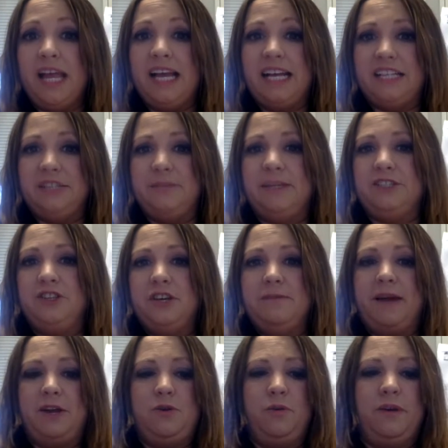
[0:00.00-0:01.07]
especially
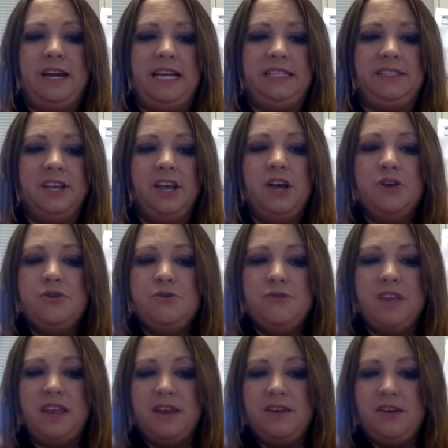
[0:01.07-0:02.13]
minorities, who
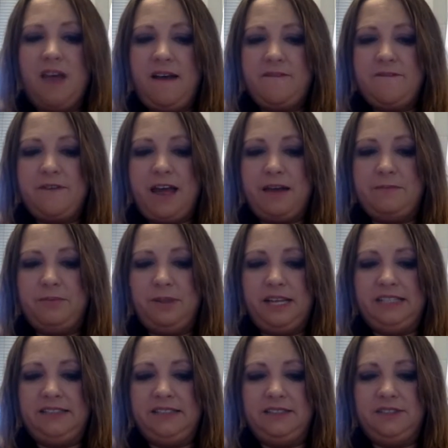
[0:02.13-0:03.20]
cannot find
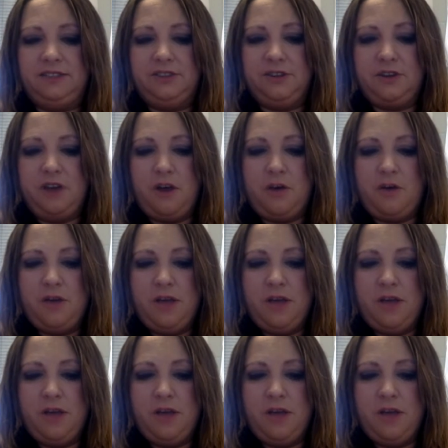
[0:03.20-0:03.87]
places to go